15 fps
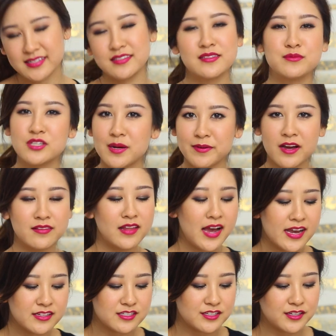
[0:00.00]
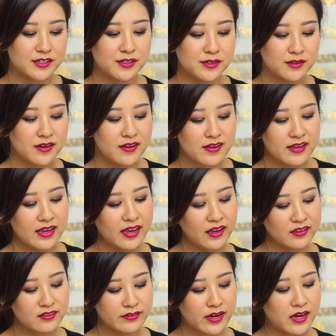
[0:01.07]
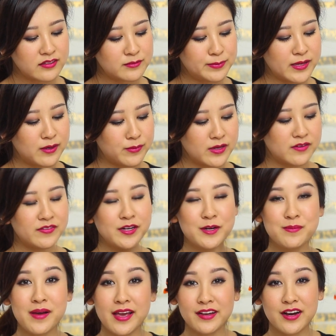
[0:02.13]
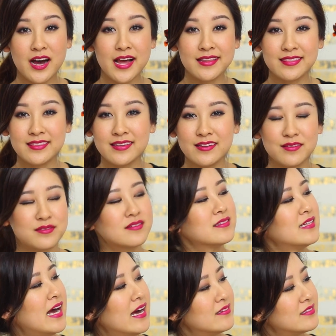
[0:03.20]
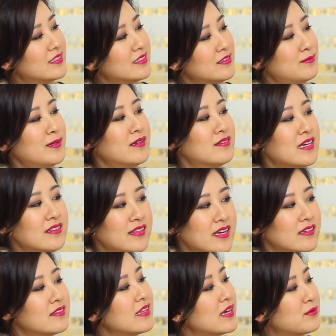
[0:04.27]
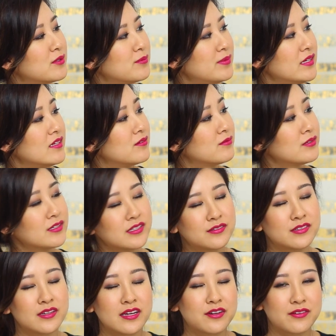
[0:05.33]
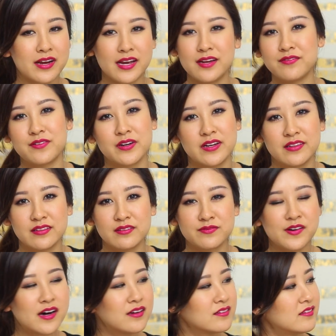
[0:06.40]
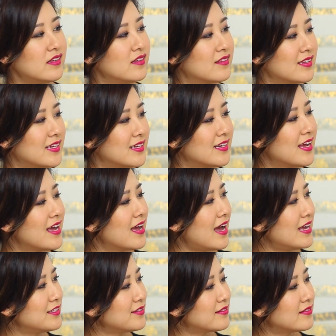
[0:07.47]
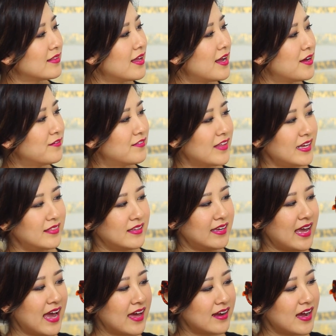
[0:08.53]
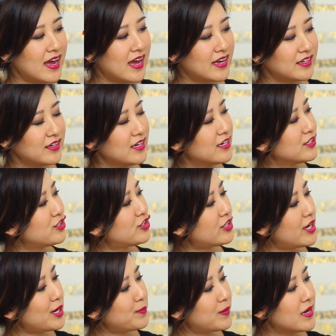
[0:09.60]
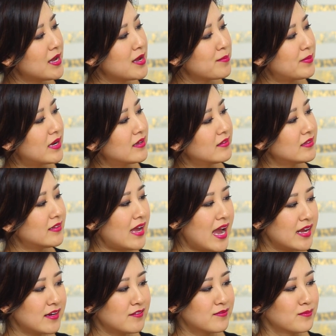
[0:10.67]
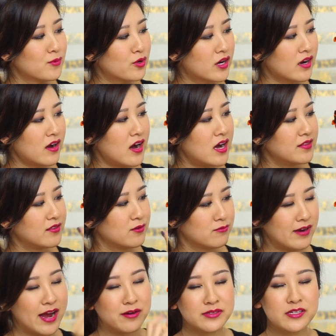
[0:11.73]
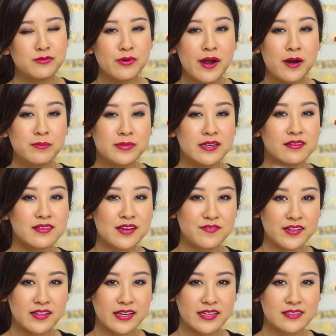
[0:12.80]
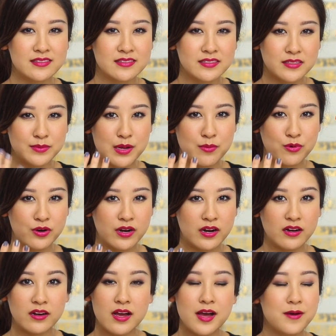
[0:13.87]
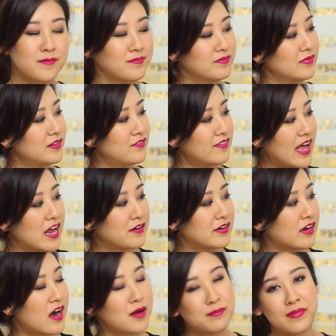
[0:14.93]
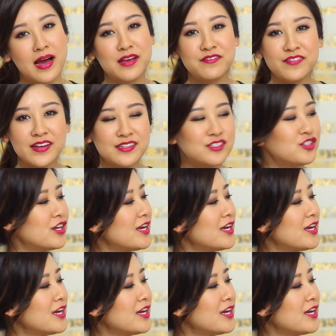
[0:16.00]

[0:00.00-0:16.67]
I did some shopping online too. ASOS being one of them. I got these glasses because I think they will be really, really great for this fall season. I just love like the cat eye shape but kind of more on the rounded realm because I feel like it's a little bit more um, flattering on my face